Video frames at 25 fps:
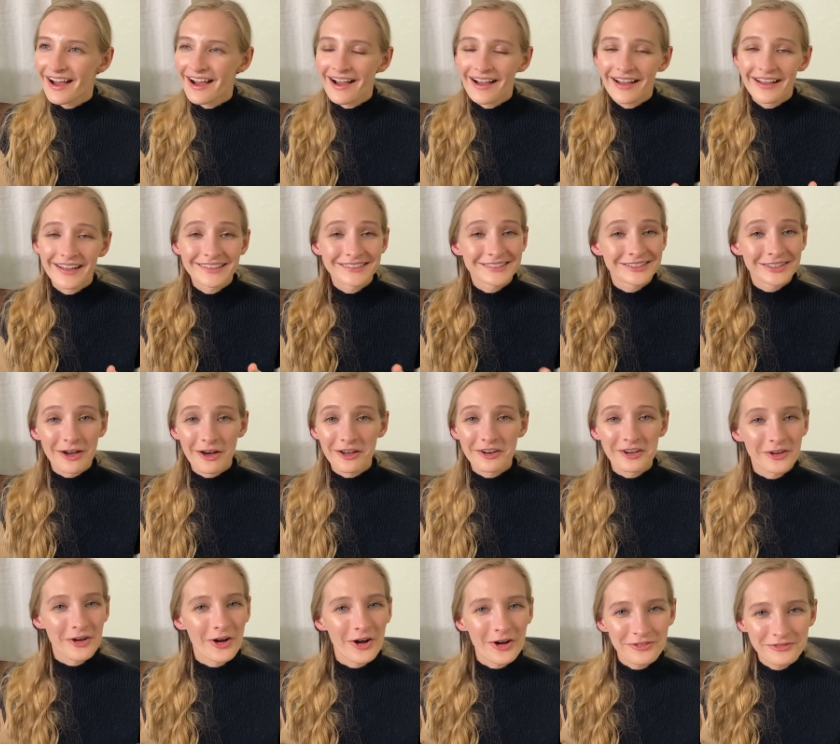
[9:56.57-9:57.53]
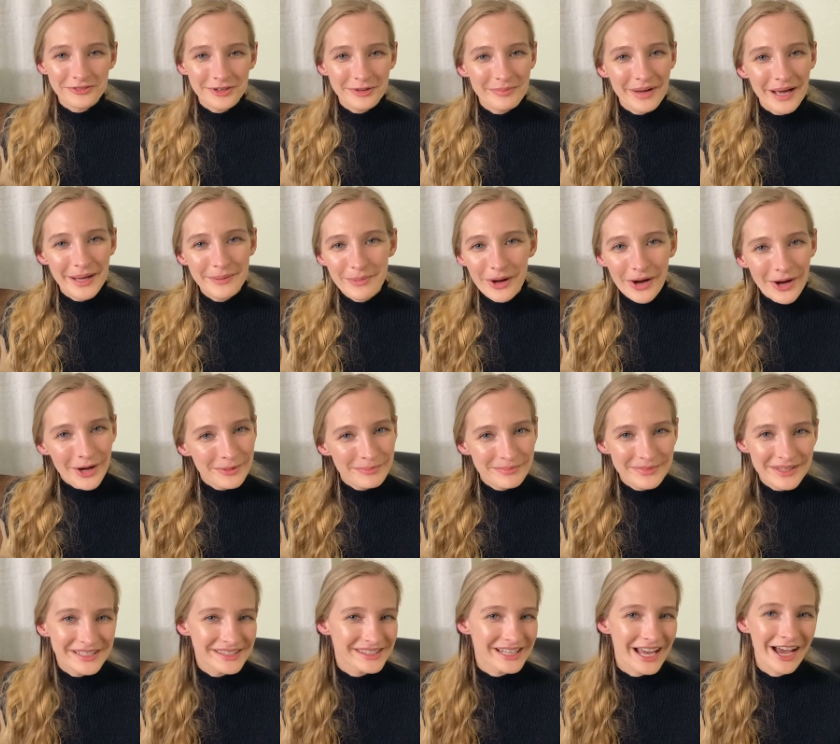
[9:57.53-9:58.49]
I got a call from my mom
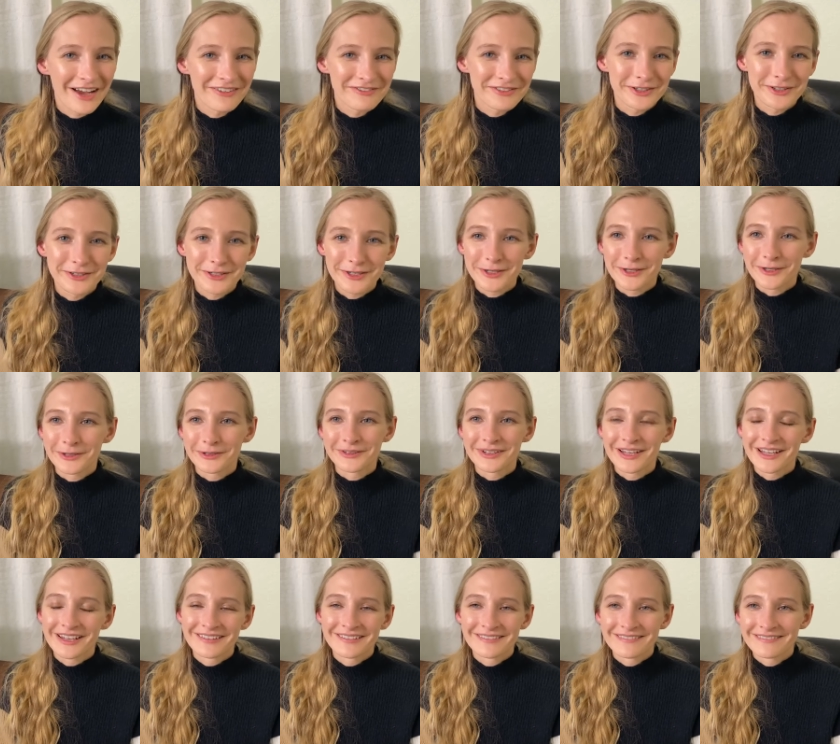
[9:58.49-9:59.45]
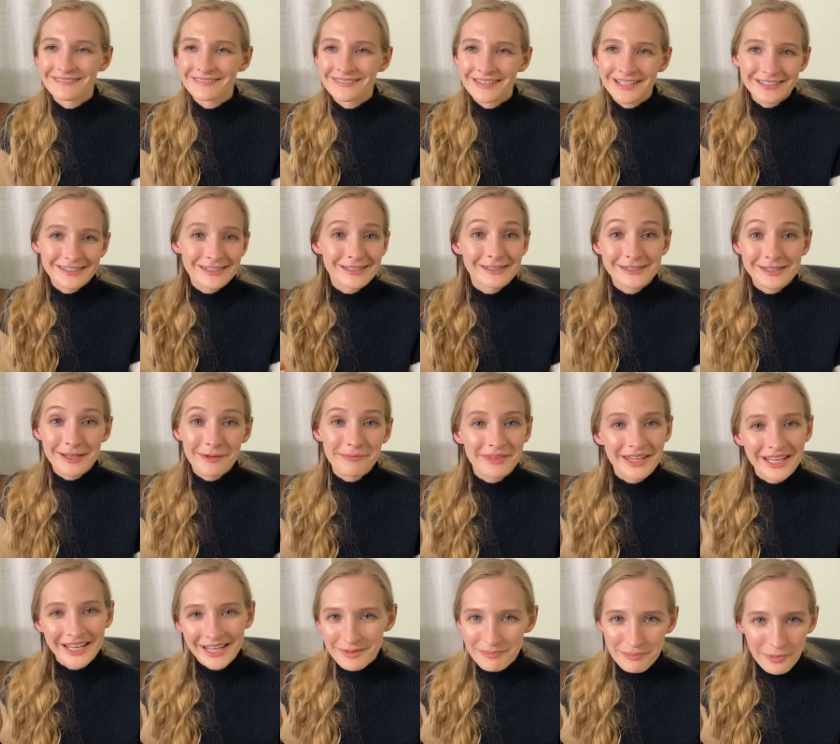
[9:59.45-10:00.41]
this afternoon and this is
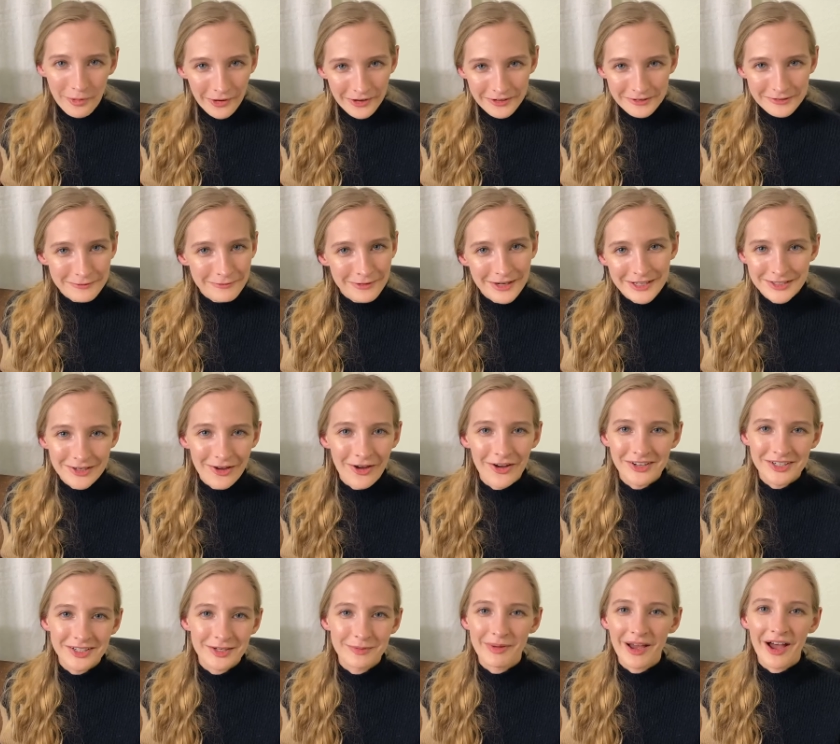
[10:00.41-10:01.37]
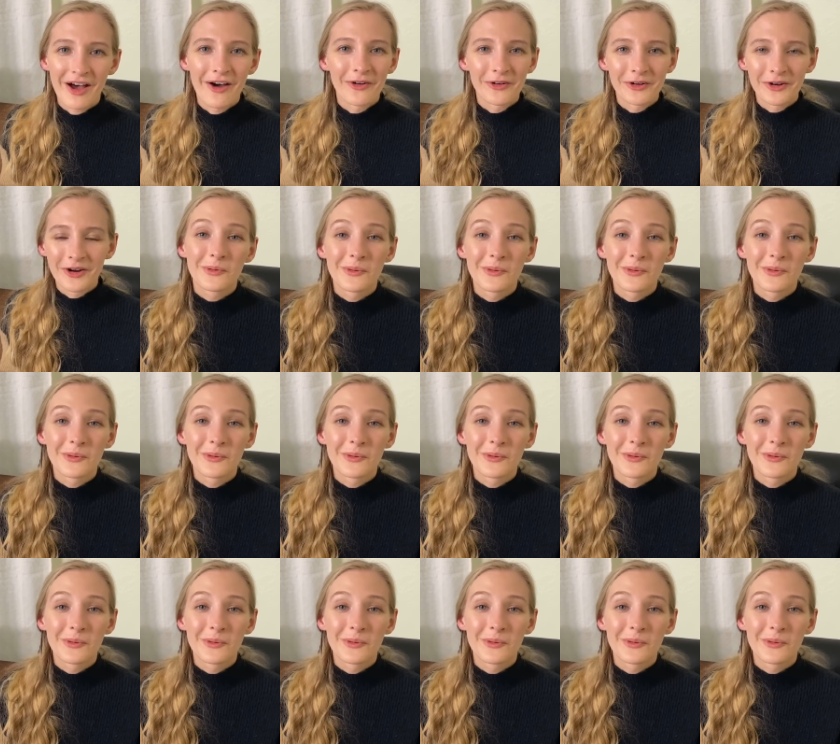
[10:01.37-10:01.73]
something important we talked about.